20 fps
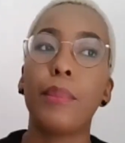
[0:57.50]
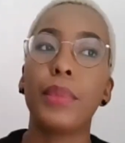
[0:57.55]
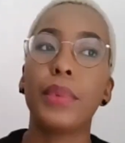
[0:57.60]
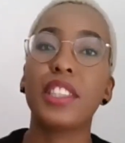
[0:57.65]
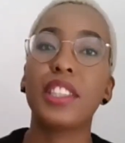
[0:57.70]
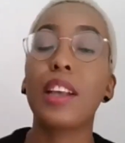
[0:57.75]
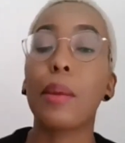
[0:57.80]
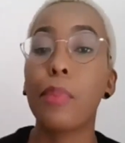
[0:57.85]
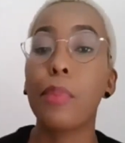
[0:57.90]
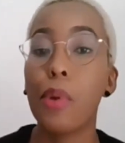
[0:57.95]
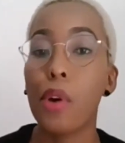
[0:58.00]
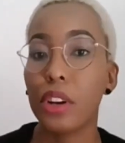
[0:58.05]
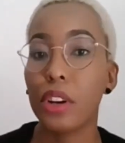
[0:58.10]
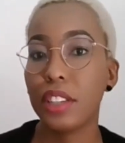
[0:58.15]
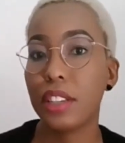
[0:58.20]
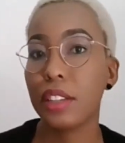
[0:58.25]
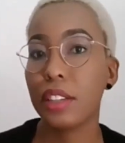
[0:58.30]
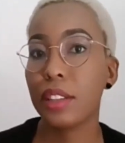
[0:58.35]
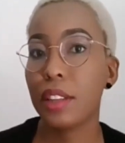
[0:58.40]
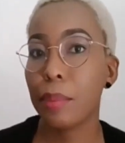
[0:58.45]
support
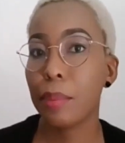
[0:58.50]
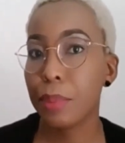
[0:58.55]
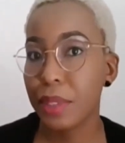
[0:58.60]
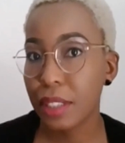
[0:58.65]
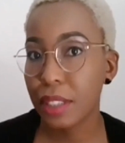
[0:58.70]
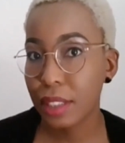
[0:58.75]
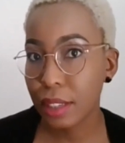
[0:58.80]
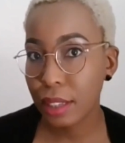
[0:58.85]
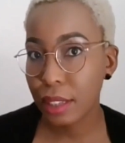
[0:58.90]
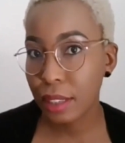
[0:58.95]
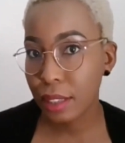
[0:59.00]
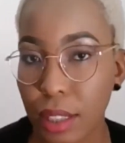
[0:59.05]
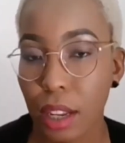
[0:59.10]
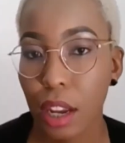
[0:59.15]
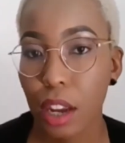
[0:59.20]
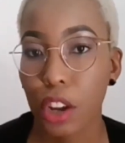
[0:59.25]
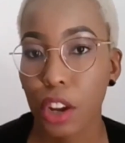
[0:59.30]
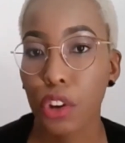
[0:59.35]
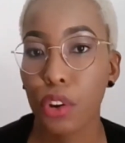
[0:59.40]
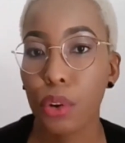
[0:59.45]
the business,
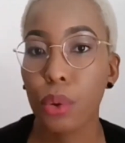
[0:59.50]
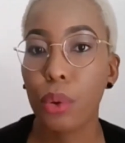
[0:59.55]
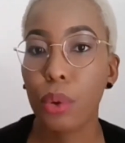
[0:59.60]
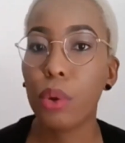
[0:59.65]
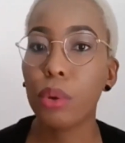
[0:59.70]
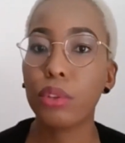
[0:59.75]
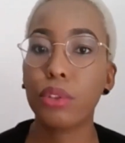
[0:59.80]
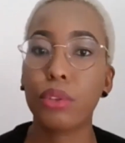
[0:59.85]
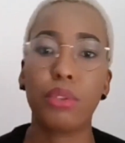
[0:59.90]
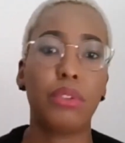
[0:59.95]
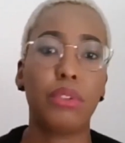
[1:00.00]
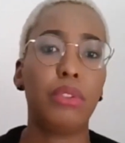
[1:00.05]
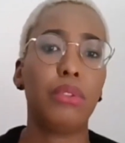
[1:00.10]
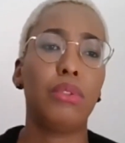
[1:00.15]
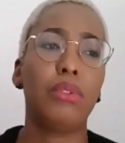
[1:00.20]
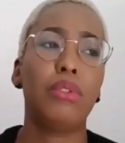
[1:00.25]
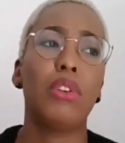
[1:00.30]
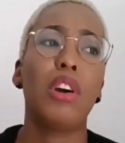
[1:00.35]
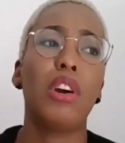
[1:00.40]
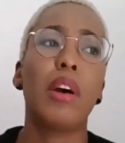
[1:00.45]
you know, also
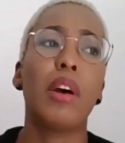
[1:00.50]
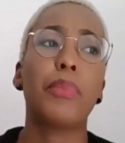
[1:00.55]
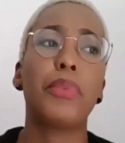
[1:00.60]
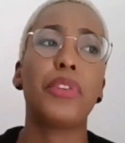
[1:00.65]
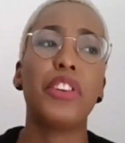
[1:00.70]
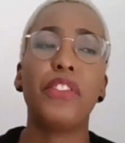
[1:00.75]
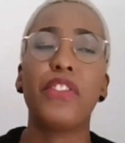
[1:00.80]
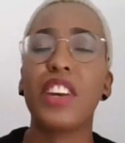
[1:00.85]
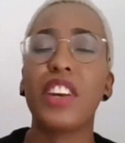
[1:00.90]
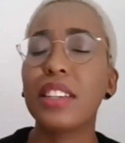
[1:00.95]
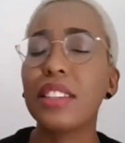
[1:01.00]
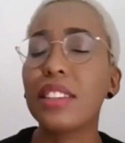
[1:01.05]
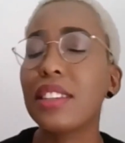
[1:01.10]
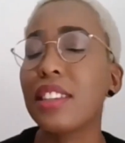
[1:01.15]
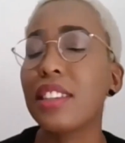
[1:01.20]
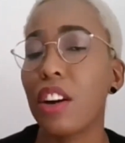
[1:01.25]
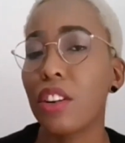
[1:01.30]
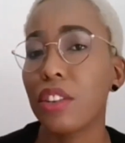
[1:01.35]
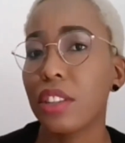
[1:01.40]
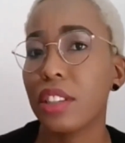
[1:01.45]
to prevent
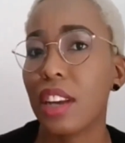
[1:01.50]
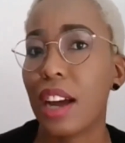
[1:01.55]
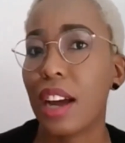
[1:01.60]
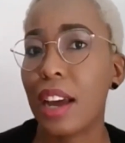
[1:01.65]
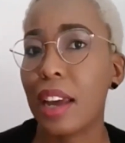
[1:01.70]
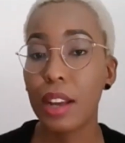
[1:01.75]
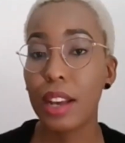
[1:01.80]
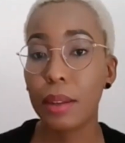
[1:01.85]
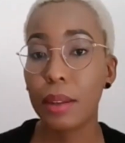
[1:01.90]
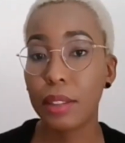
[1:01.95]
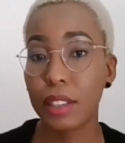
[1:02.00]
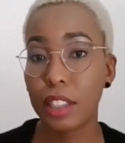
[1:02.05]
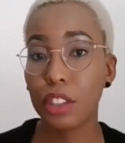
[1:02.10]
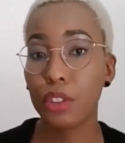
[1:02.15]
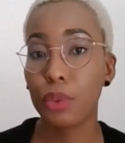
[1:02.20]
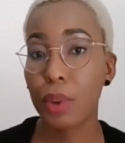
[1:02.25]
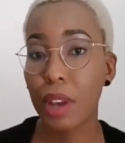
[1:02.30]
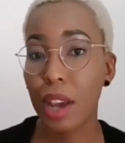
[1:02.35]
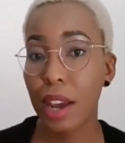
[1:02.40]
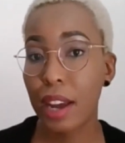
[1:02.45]
downtime.
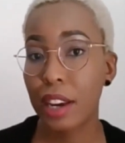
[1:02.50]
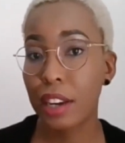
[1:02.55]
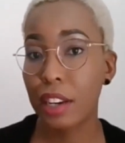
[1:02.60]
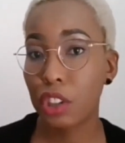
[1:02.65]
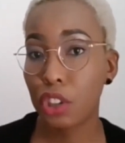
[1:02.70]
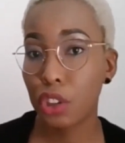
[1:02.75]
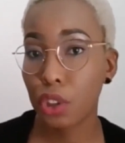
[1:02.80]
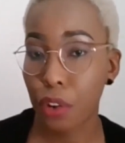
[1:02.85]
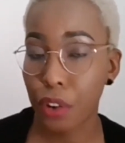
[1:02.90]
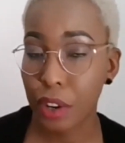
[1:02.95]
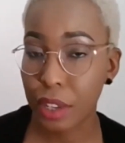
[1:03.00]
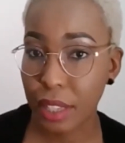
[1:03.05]
Since we are an insurance